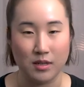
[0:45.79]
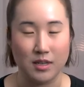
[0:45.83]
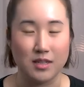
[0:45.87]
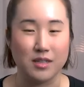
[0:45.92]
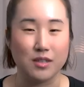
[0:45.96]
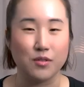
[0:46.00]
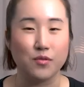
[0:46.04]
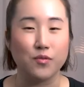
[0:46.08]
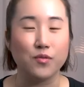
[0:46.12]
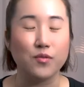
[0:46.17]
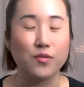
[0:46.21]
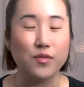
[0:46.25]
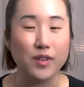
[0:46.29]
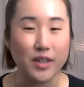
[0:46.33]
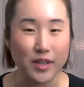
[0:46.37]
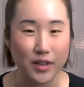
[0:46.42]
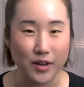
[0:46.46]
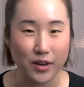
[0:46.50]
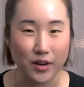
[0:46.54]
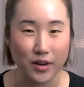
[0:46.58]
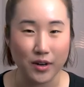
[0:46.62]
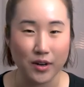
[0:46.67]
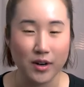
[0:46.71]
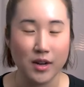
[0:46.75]
It's a
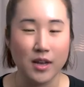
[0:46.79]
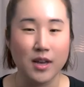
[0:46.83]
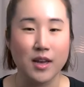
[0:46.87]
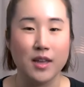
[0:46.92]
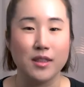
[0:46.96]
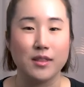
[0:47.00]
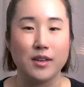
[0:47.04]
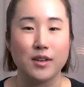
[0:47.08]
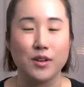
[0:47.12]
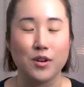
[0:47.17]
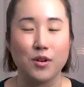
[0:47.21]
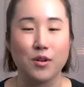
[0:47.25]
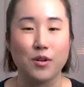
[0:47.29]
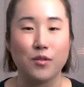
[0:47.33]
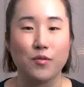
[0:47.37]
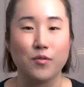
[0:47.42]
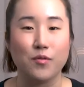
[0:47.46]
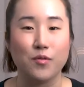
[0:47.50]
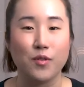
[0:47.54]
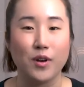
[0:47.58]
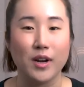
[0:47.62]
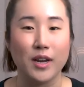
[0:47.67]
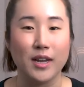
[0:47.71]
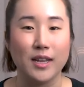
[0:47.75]
fear that you're
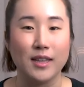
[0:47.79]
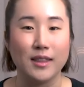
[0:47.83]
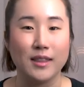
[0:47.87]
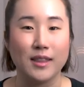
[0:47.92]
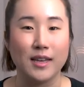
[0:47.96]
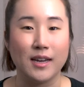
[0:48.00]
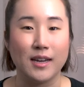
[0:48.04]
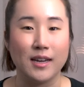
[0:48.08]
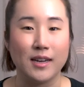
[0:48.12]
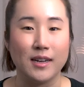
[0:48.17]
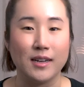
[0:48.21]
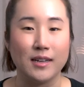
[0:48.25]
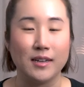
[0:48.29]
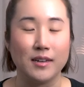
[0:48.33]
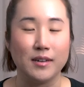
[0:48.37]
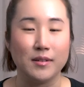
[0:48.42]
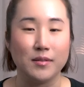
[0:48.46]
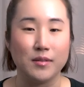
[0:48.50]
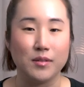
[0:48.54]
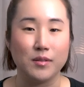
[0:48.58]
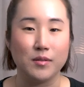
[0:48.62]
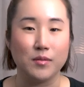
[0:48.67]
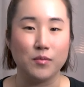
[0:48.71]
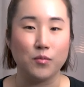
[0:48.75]
afraid that
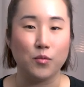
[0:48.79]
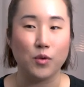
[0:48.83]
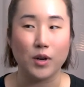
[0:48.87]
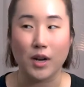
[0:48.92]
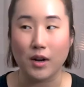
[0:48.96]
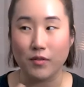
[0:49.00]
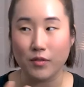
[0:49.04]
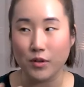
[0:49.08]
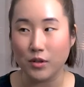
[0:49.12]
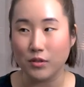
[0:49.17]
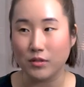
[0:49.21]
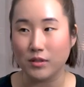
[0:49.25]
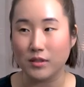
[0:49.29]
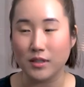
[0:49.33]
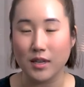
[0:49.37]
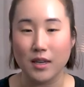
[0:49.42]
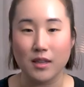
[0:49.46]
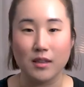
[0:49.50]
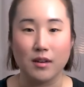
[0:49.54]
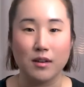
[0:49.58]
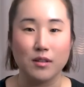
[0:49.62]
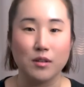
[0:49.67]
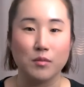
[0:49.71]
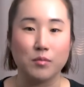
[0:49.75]
whatever you say,
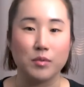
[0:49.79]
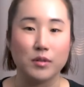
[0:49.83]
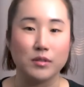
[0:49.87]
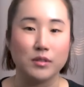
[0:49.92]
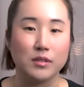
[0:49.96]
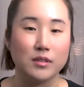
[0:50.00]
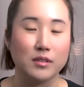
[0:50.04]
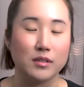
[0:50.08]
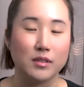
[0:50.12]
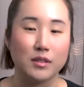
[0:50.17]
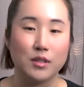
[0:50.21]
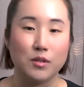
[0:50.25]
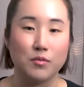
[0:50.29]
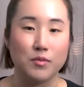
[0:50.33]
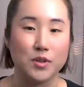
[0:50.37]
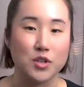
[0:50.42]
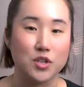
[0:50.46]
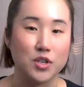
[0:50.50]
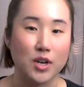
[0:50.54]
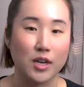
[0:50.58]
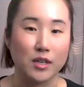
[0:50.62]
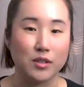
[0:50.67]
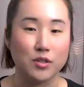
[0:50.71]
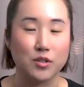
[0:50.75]
the other person's going to
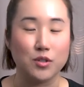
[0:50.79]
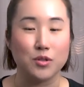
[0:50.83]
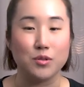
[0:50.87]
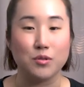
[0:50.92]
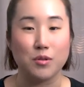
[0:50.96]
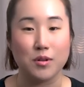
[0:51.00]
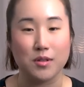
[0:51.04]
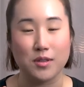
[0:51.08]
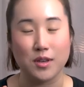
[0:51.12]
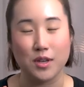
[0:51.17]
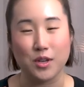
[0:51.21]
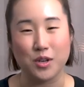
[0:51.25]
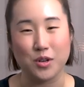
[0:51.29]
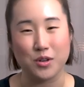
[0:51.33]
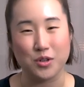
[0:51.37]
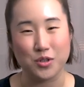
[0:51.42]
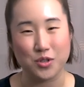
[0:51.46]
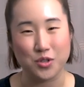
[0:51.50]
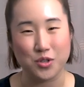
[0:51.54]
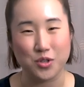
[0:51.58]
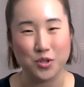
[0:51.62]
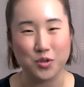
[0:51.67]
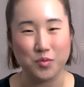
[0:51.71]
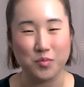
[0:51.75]
reject you or think you're
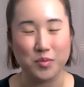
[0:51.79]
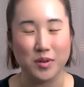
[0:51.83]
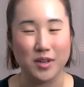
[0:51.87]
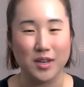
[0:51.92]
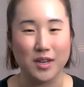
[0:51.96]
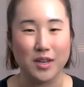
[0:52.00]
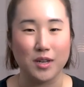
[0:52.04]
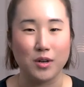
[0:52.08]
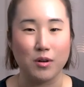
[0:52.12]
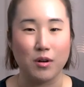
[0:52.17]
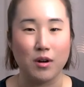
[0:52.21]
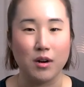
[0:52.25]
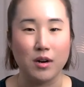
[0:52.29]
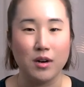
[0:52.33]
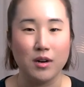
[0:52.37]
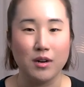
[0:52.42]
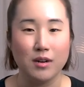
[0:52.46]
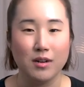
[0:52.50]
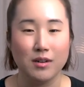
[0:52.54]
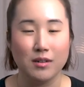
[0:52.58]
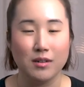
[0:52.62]
stupid or